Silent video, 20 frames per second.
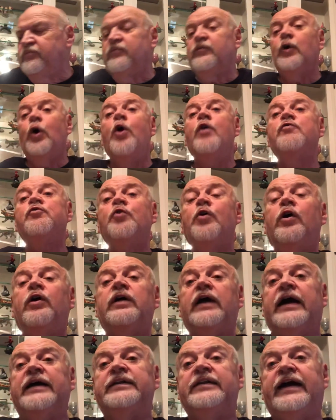overall,
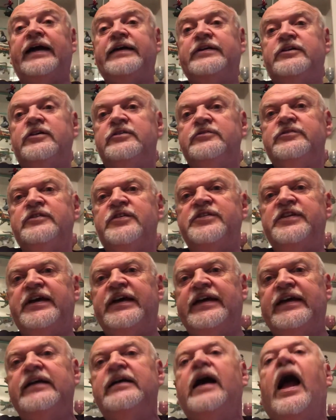I liked
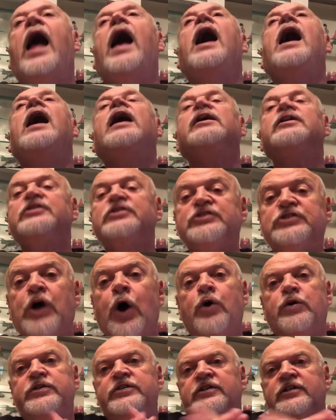the
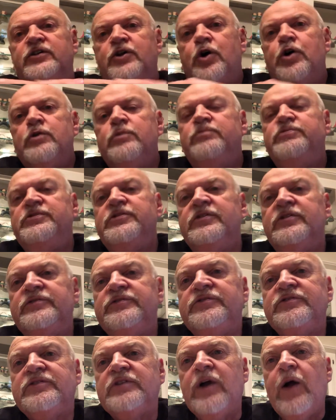Golden Globes
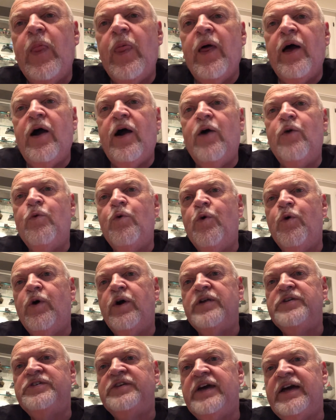
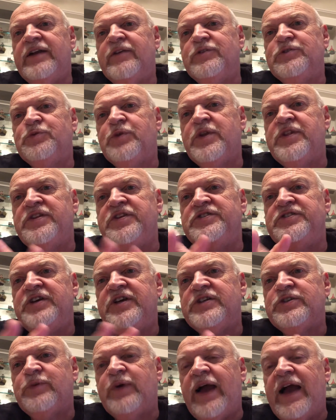Awards, and it was one of these
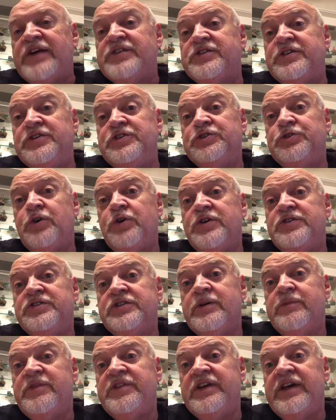years where I actually saw
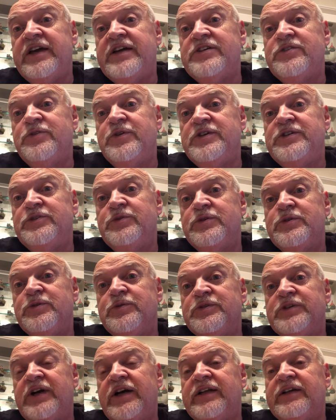some of the entries, which was
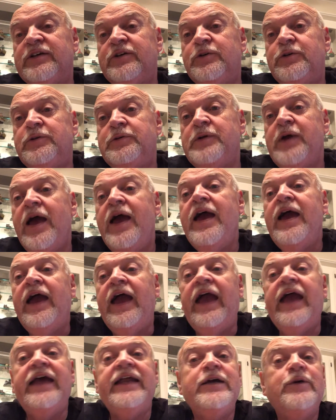kind of cool.
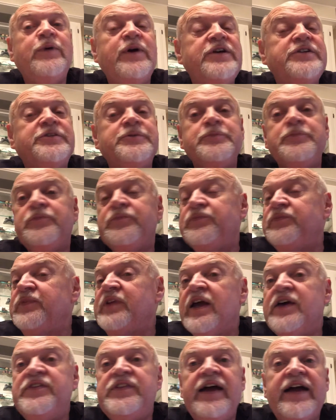Anyways,
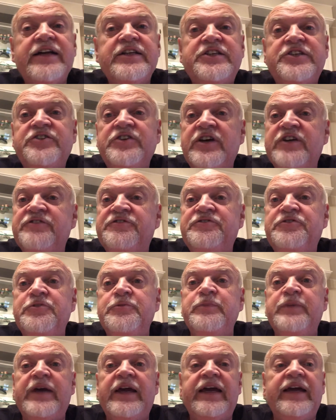that's it for
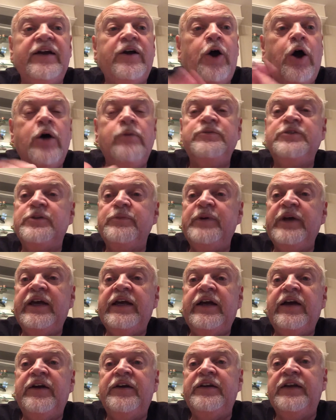me. Hope to be
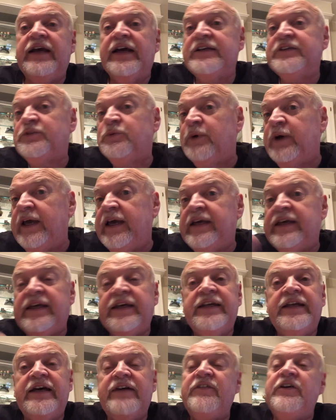here next week. You
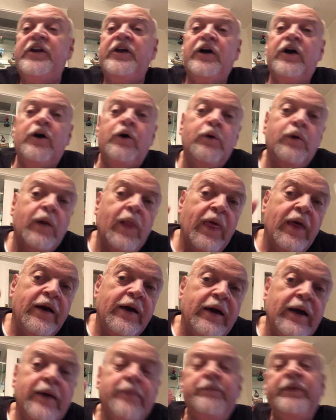never know.
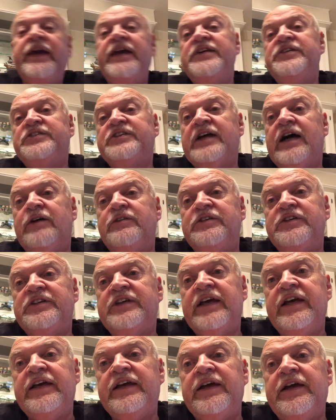Peace out and
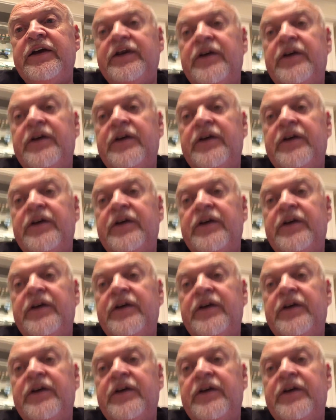take care.